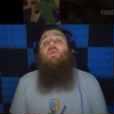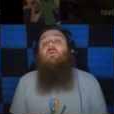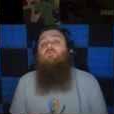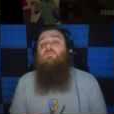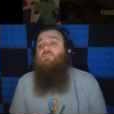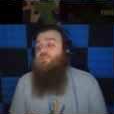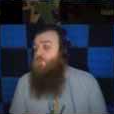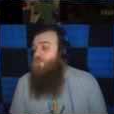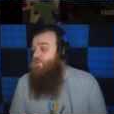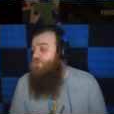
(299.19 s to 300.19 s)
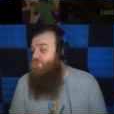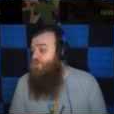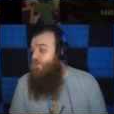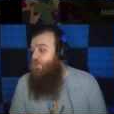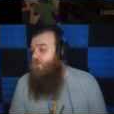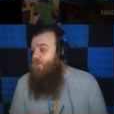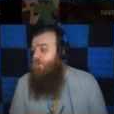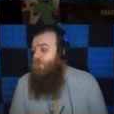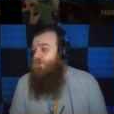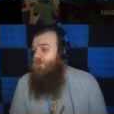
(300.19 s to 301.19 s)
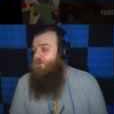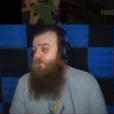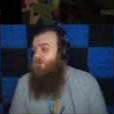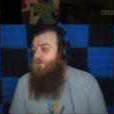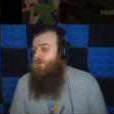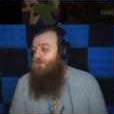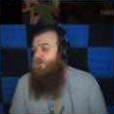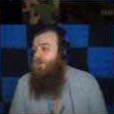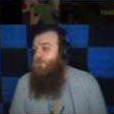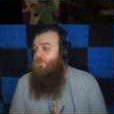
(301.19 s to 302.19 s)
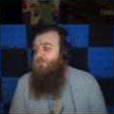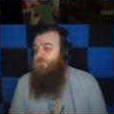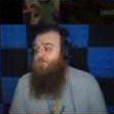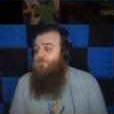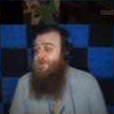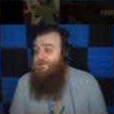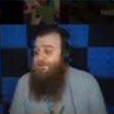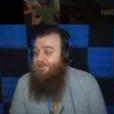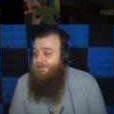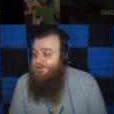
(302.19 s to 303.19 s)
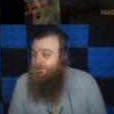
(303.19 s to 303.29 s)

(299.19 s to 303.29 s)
that was so short. I wasn't ready.